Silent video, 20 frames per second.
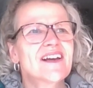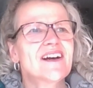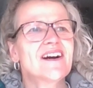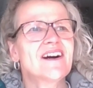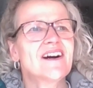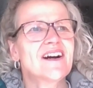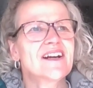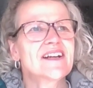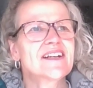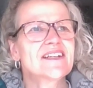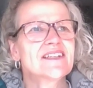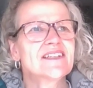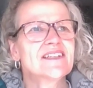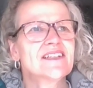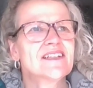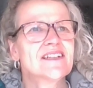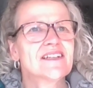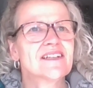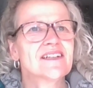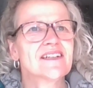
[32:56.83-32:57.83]
I
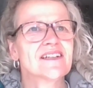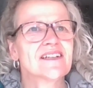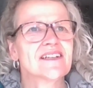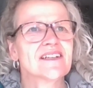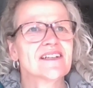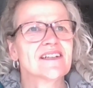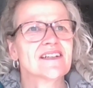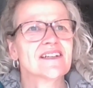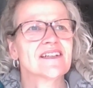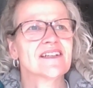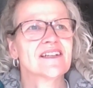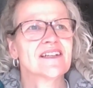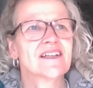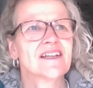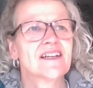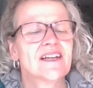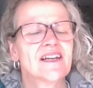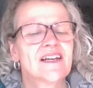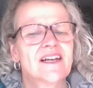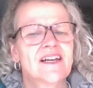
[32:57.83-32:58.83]

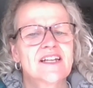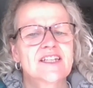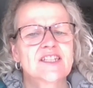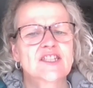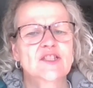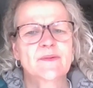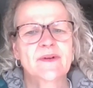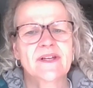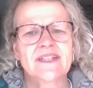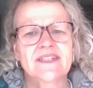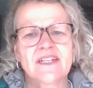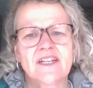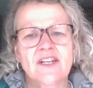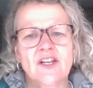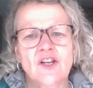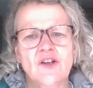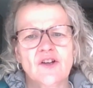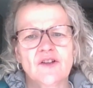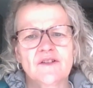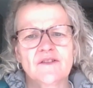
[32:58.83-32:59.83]
spent a
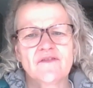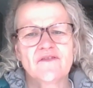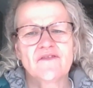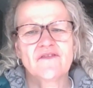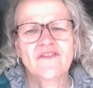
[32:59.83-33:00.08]
lot of